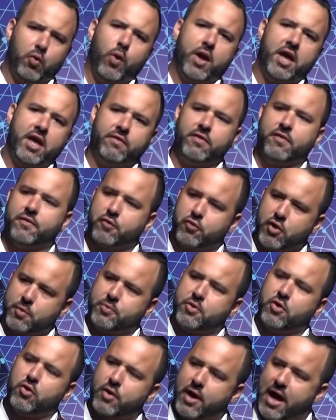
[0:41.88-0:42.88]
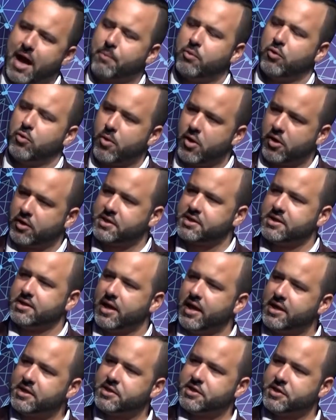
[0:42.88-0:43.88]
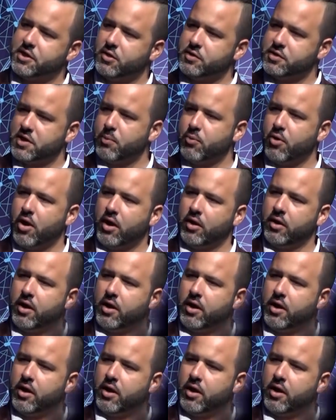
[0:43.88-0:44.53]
wave of crypto capital markets and ICOs, I brought a